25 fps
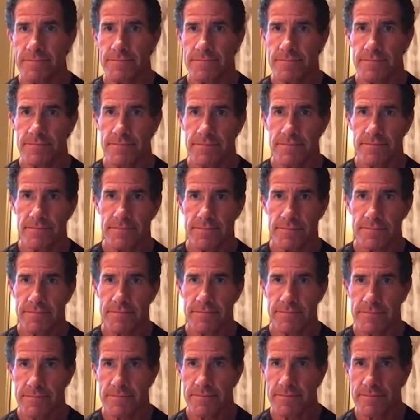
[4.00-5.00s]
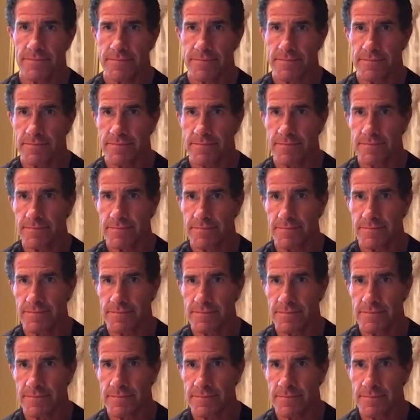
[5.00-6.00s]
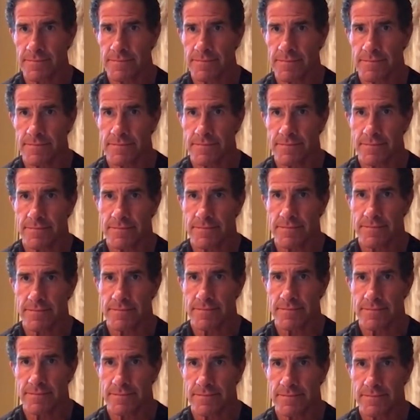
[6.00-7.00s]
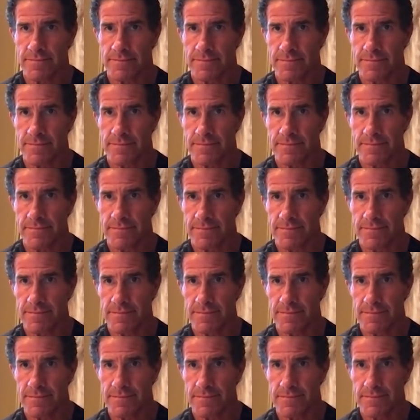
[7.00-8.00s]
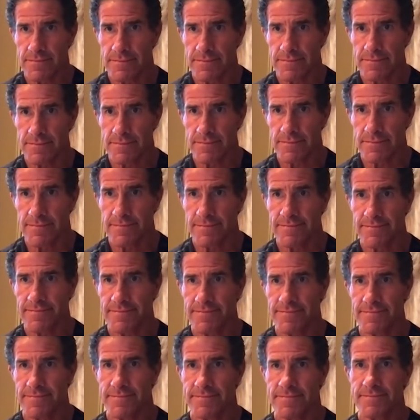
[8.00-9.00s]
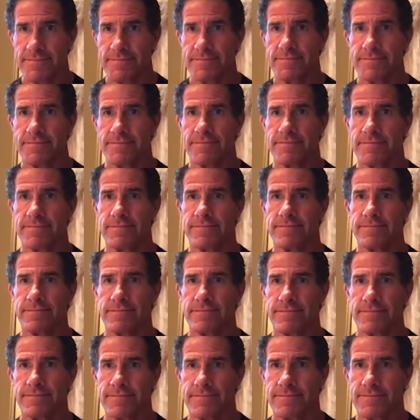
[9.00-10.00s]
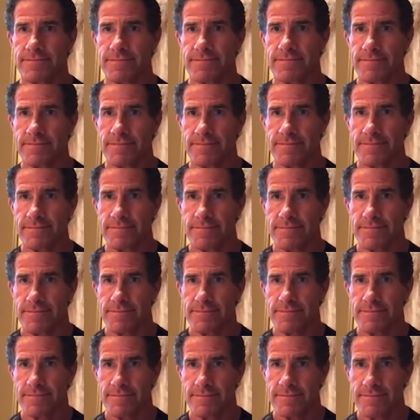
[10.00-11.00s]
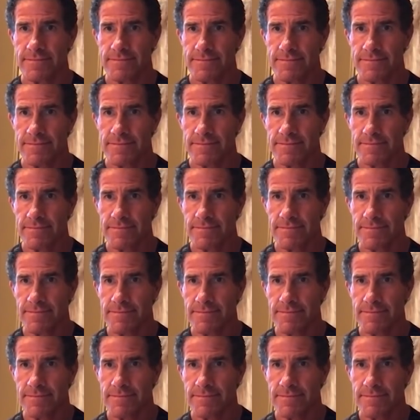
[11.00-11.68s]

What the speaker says: No words are spoken by the person on screen.